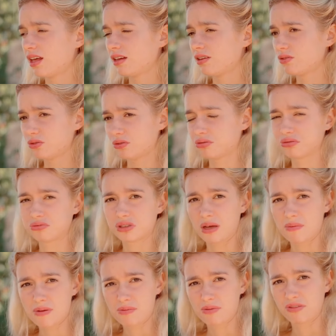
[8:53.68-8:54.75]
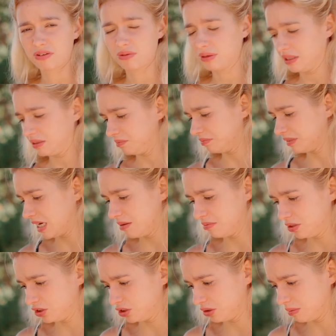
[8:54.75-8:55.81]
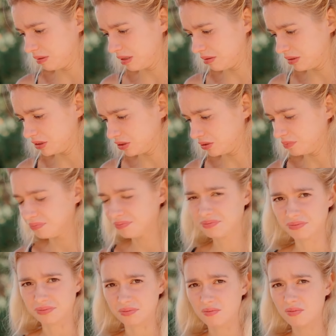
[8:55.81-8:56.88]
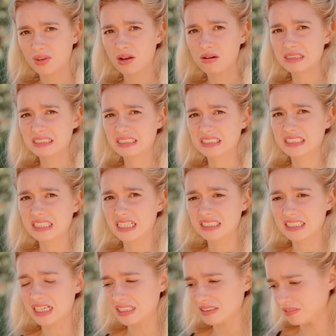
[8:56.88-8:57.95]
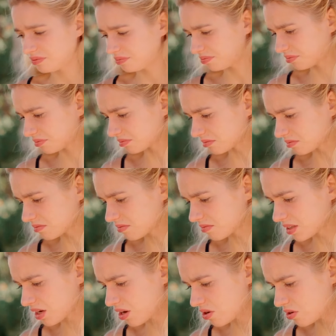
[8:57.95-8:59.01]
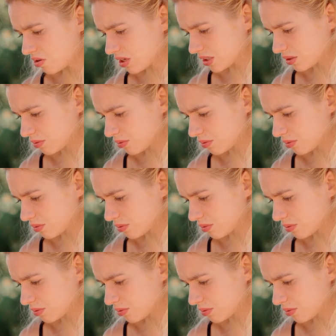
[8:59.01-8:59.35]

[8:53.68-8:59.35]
Oof, that made me feel weird. I'm not sure about that one at all. When it's like that, oh, that's